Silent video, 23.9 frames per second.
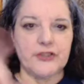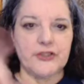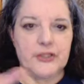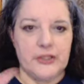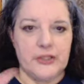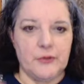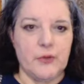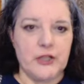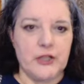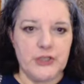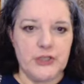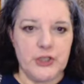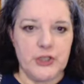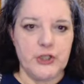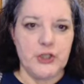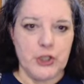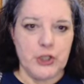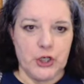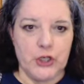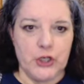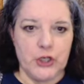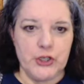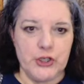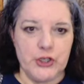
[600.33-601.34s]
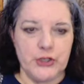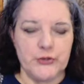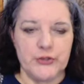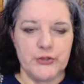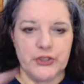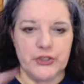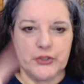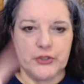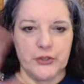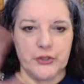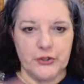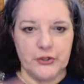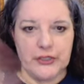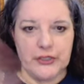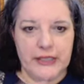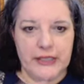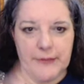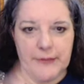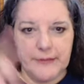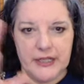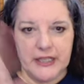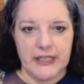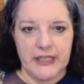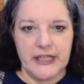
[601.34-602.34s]
it wants to charge you, so you're
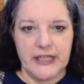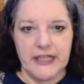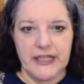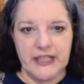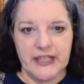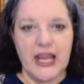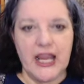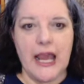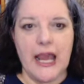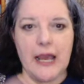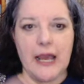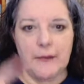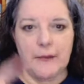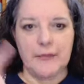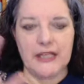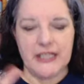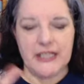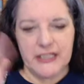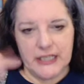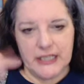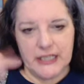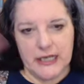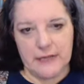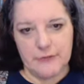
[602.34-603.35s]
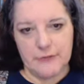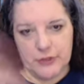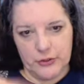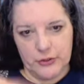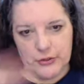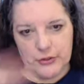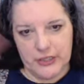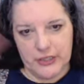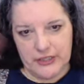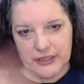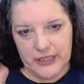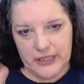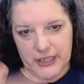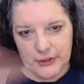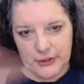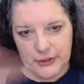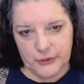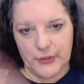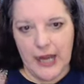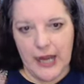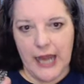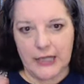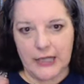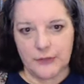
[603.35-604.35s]
limited into how many times you can
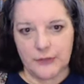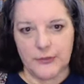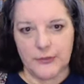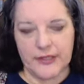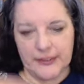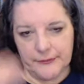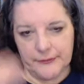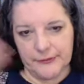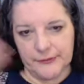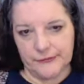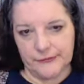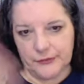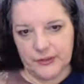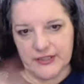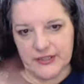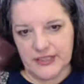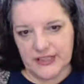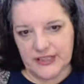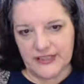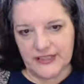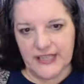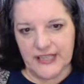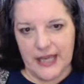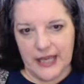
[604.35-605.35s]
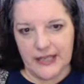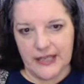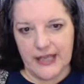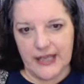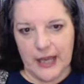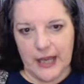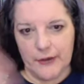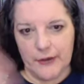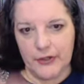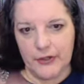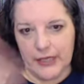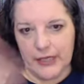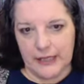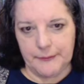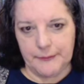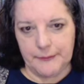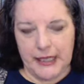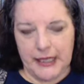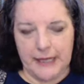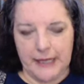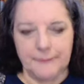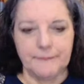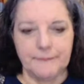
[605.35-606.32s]
interact with it before it says, yeah, now you got to pay.